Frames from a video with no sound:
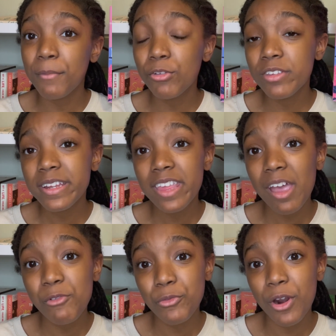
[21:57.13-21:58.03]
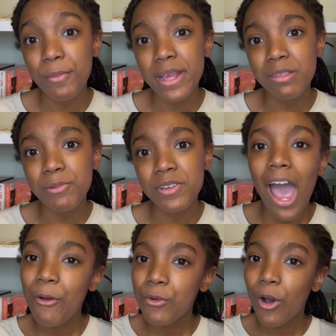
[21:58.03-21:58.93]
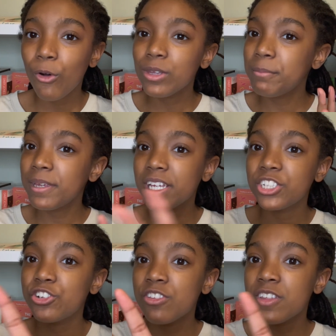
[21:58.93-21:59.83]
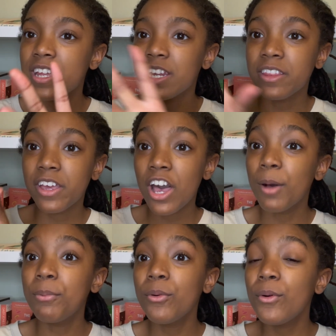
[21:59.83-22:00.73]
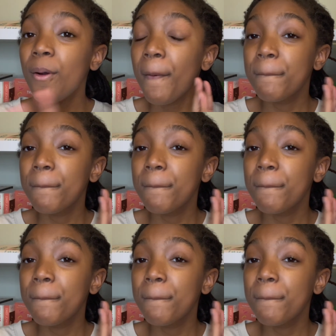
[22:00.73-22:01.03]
Most of the time with romance books, I will only be interested in the couple,